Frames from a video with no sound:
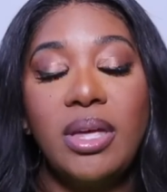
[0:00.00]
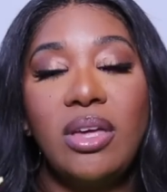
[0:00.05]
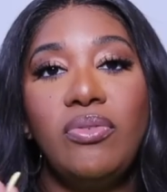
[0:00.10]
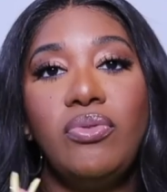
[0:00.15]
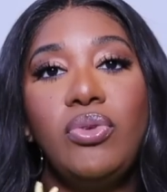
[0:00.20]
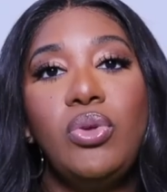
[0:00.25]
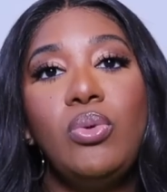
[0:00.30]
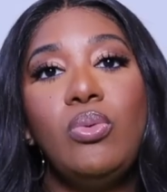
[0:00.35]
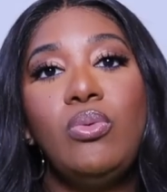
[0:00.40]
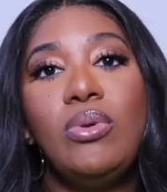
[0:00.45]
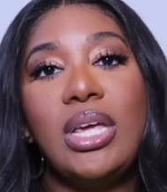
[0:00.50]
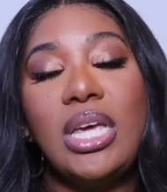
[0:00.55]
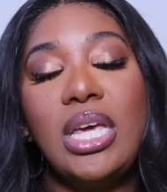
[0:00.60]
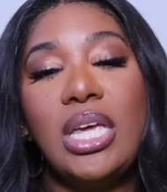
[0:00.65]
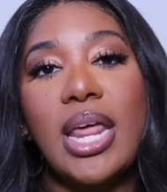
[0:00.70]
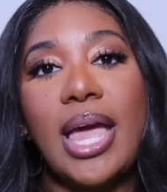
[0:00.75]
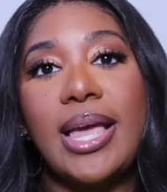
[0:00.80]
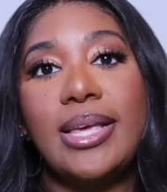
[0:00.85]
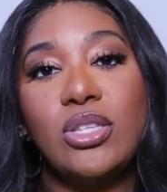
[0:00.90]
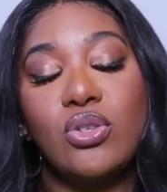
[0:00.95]
If you
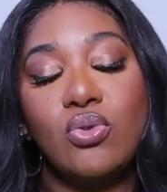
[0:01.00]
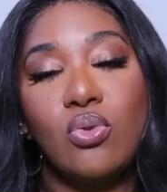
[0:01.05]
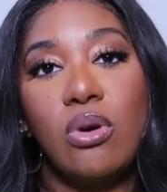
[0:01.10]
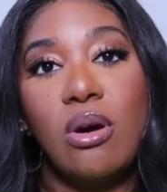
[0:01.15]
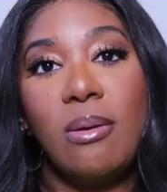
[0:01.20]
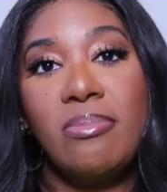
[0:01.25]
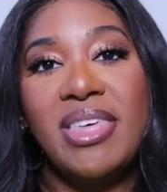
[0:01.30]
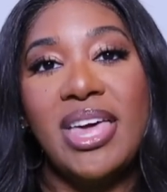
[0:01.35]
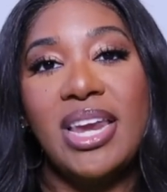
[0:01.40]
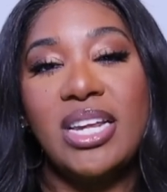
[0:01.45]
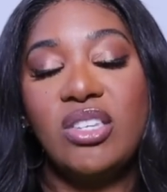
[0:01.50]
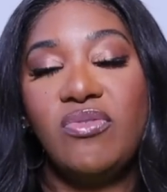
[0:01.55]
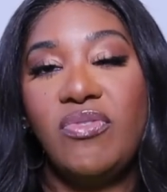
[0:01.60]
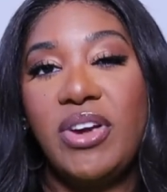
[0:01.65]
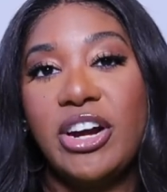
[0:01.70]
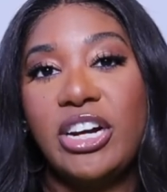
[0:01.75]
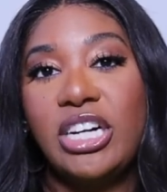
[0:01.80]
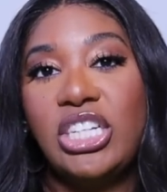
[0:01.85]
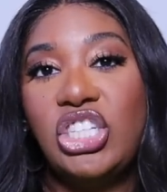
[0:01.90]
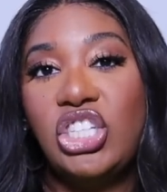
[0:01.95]
need a scrub that is
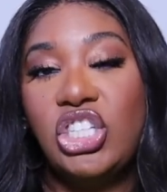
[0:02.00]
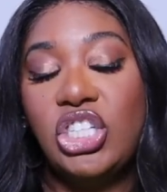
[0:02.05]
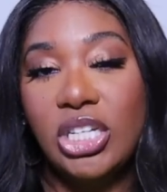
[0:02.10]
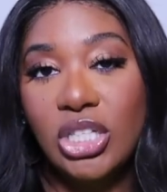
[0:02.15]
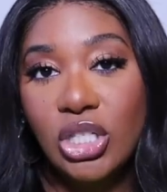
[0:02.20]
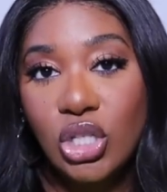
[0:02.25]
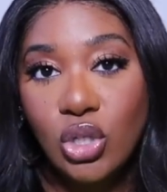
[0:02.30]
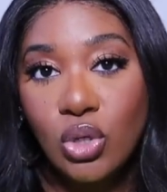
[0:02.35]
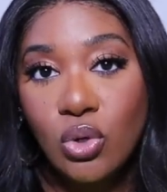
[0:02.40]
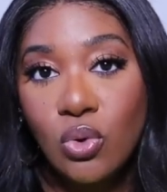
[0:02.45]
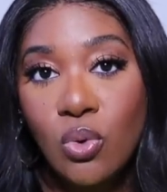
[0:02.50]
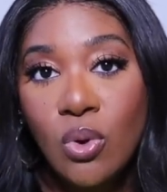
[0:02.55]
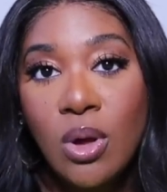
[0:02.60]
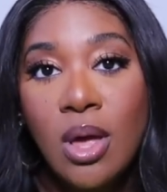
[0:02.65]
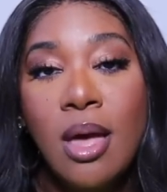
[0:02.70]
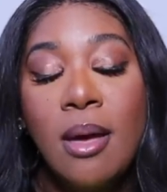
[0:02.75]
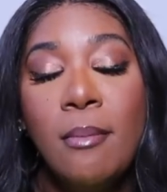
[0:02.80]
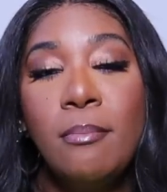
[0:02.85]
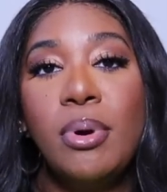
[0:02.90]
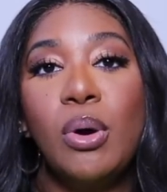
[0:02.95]
very gentle,
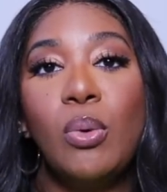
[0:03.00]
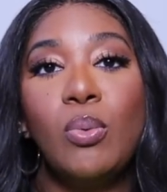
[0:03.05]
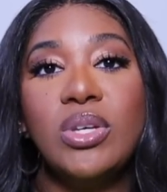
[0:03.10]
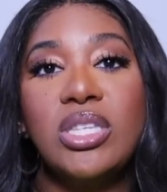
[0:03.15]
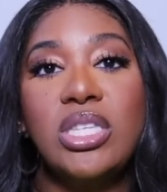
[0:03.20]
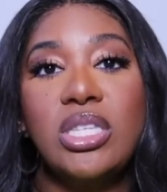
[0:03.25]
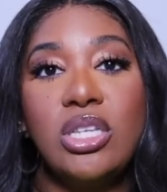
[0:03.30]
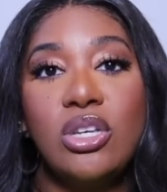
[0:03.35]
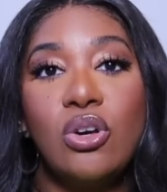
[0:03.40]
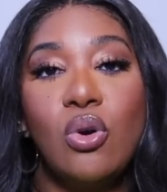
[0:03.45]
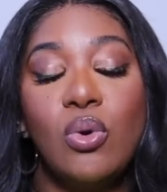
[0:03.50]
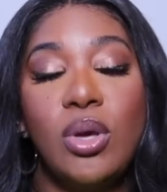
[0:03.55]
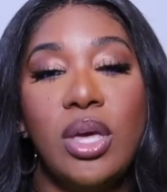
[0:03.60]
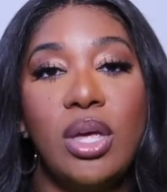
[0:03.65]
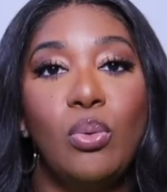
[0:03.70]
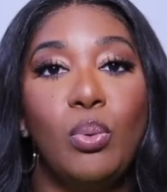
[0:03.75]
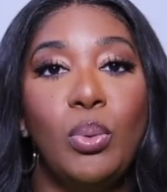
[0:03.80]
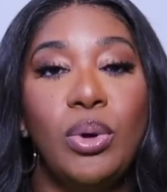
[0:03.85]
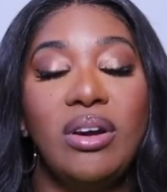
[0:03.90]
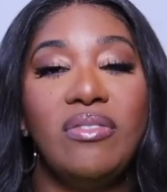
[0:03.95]
but will still
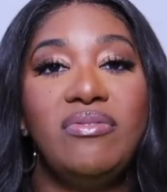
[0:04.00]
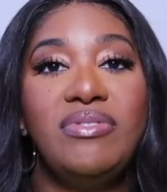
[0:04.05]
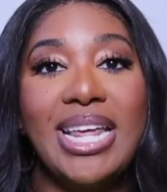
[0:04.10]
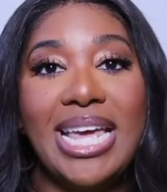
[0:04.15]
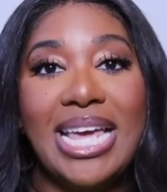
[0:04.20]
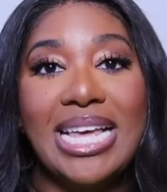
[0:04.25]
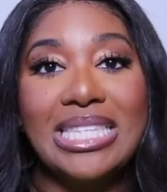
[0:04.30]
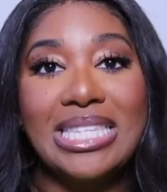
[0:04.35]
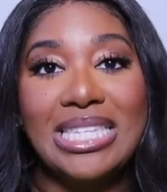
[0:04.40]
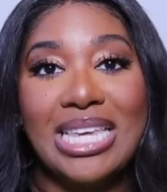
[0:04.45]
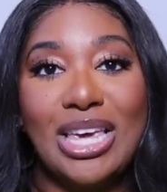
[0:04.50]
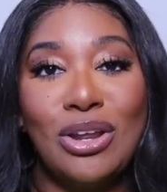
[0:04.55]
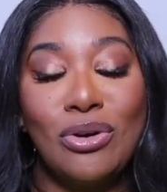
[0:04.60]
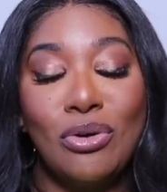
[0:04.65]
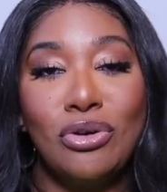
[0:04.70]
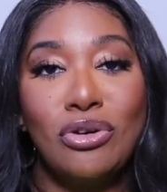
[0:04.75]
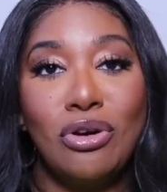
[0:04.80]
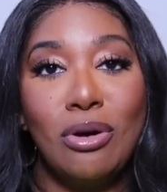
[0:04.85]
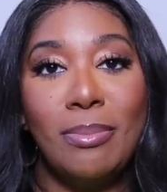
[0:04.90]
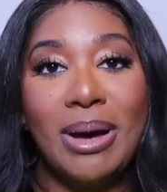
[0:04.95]
get rid of dead skin
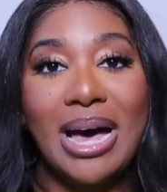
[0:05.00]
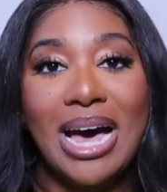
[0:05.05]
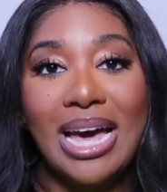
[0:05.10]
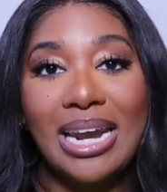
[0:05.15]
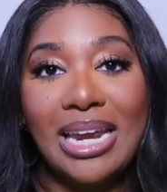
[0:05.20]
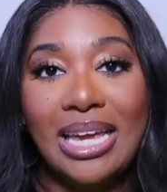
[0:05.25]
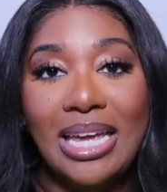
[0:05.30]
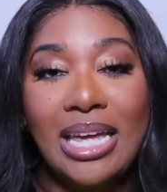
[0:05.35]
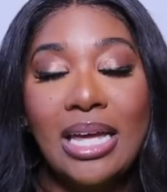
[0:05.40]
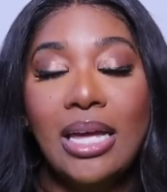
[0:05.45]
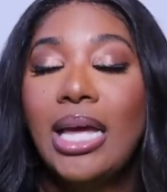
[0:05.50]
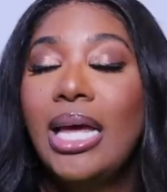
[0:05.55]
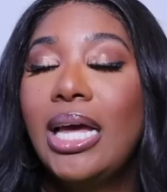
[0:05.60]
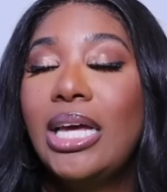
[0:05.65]
on your body,